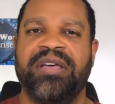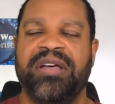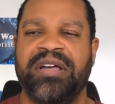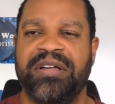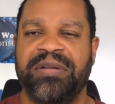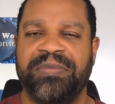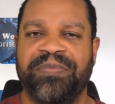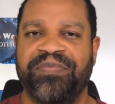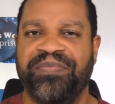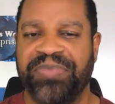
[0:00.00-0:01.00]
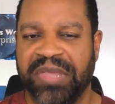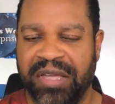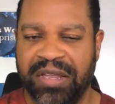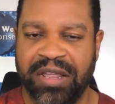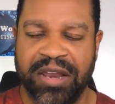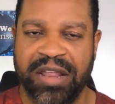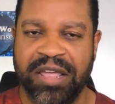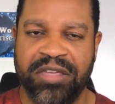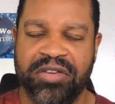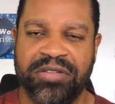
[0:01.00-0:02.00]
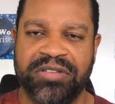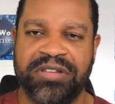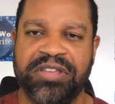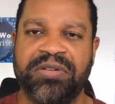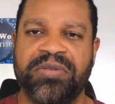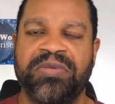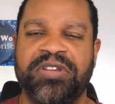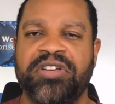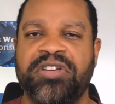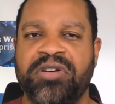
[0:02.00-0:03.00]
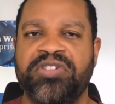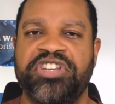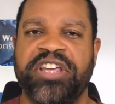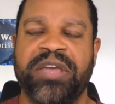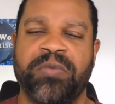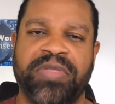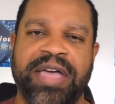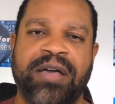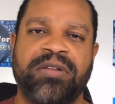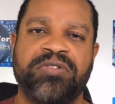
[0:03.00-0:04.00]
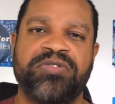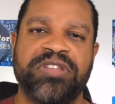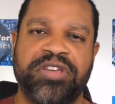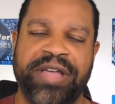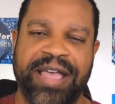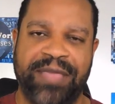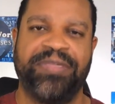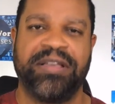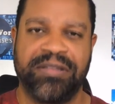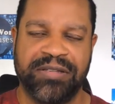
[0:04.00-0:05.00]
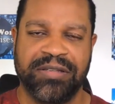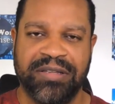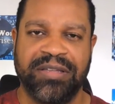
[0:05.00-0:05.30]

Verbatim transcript: Um, and and that you can still negotiate without losing your ethics.